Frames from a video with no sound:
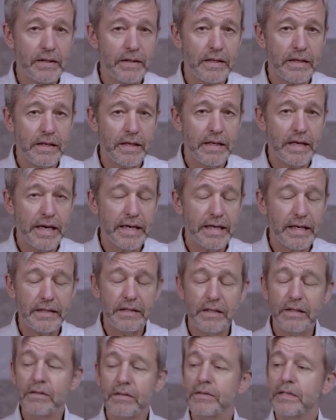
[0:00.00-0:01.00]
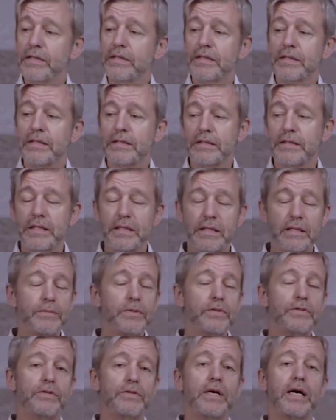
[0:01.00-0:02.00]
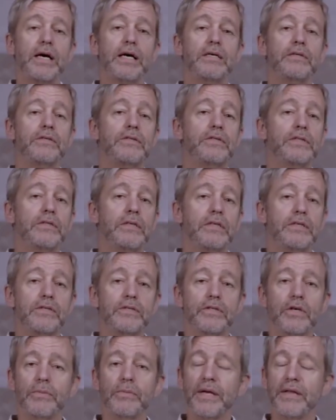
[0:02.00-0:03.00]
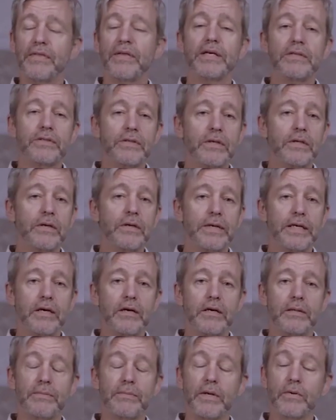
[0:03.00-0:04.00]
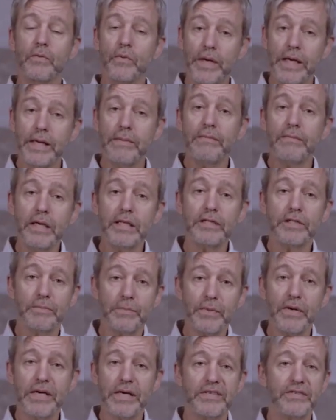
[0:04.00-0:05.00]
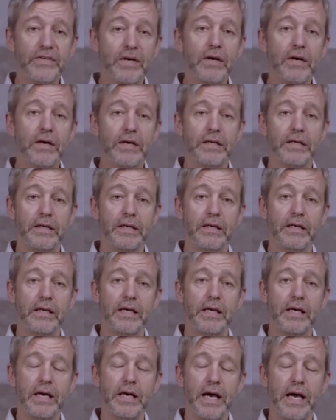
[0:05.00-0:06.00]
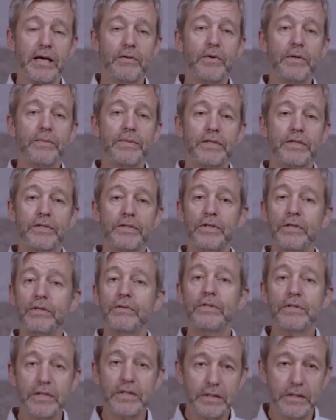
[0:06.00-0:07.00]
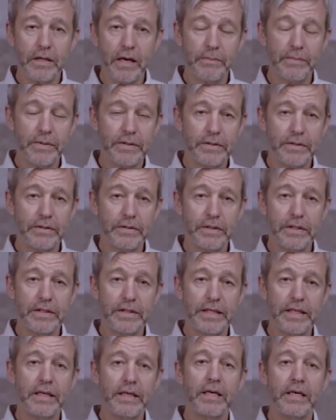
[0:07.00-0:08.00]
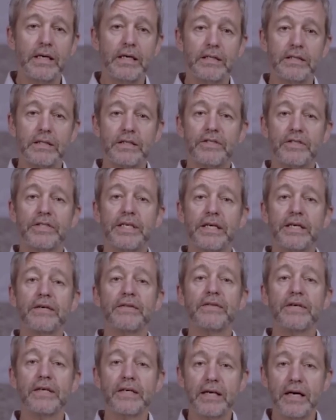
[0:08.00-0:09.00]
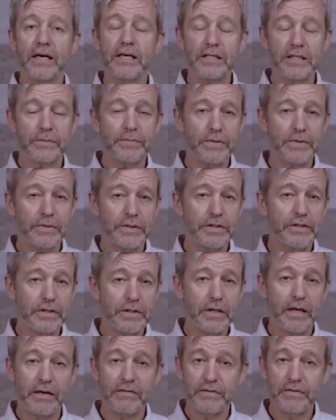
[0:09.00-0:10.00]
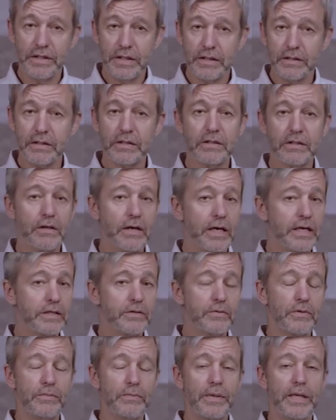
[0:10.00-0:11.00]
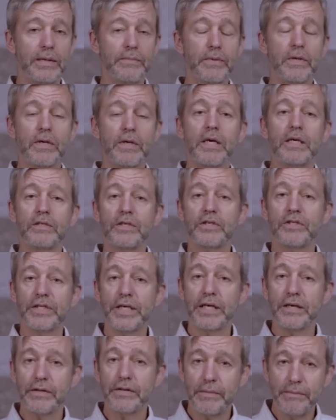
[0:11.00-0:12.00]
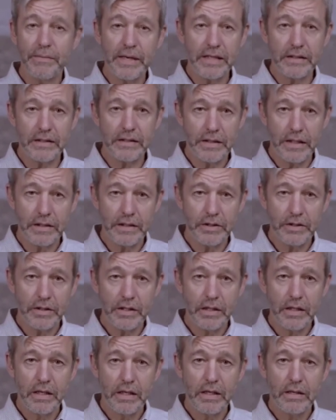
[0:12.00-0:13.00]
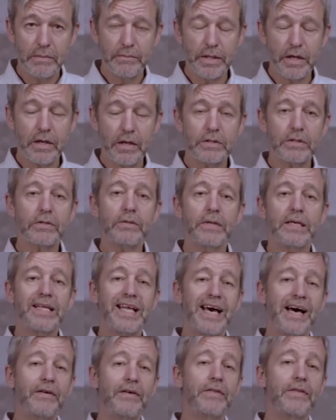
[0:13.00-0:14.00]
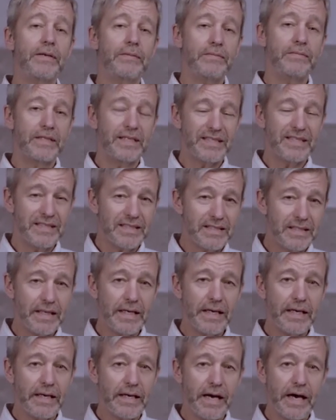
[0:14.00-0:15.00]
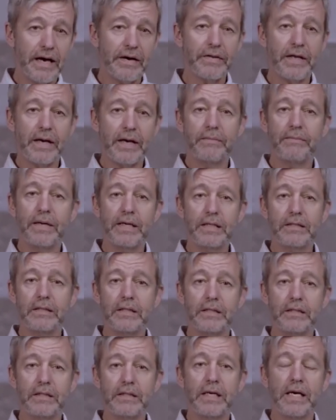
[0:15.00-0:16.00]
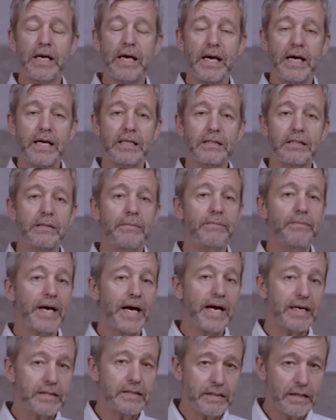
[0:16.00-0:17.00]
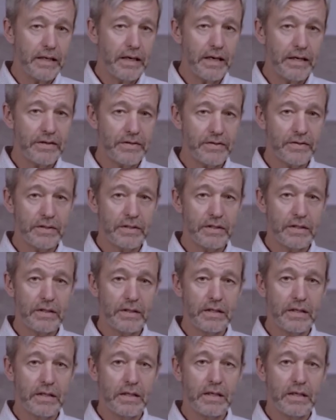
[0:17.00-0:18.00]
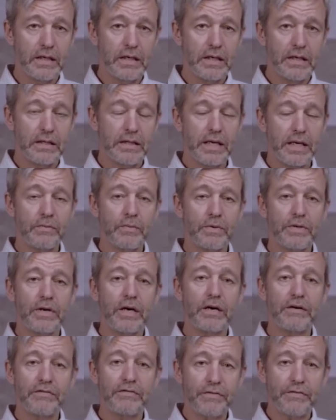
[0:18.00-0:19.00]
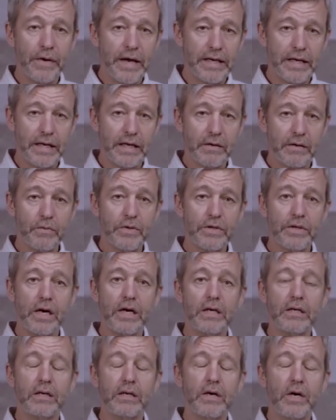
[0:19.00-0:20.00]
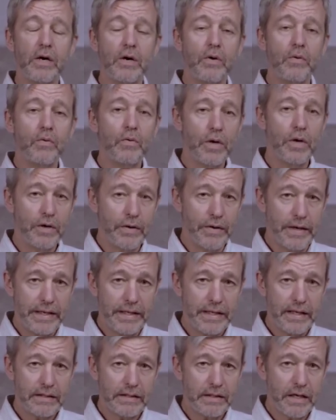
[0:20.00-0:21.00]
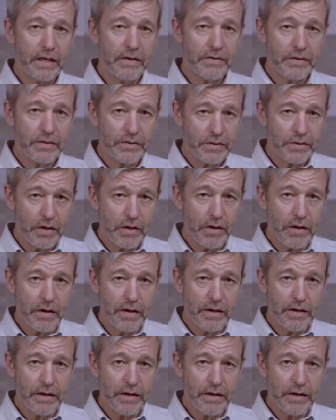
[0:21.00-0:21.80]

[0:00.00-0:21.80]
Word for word: And I know that there are terrible trials and, and, so many things are going on, but we must press on and we must use this opportunity to share the gospel of Jesus Christ with people, to share the message, but also allow them to see how that message has impacted us that we're not fretting, we're not worried as others are,